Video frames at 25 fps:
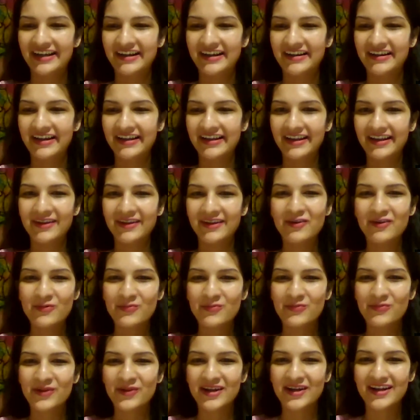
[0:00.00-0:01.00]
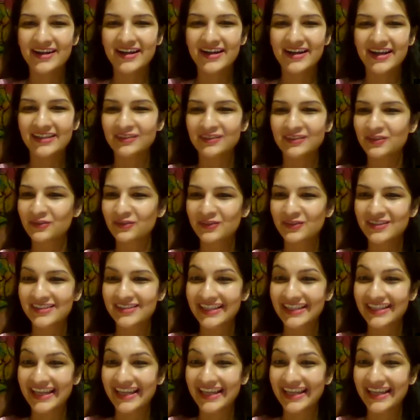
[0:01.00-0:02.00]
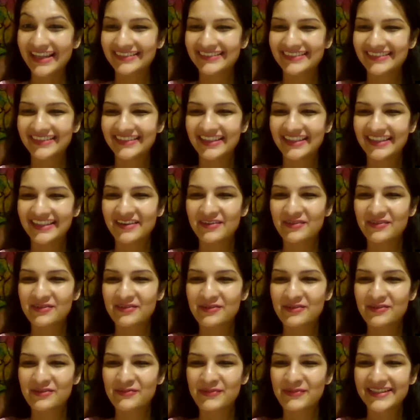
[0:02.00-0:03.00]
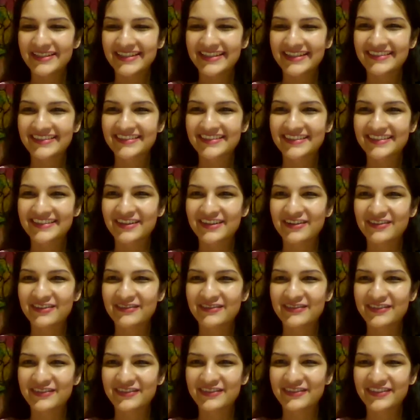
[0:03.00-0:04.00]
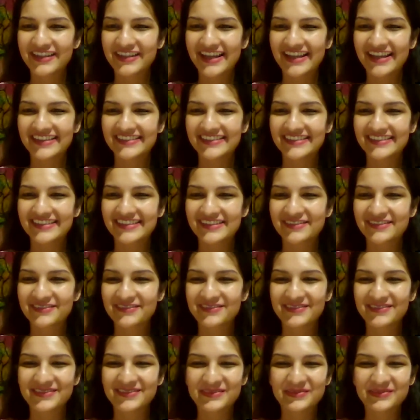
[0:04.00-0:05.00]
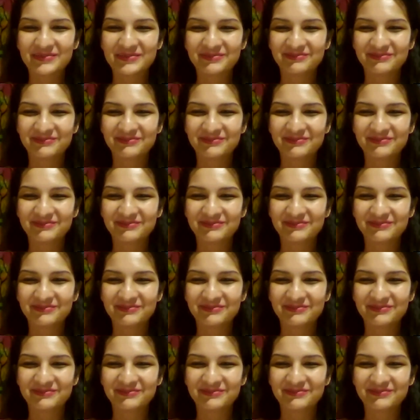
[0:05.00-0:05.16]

And I hope I'll do this again. I hope I'll get to see all of you again soon.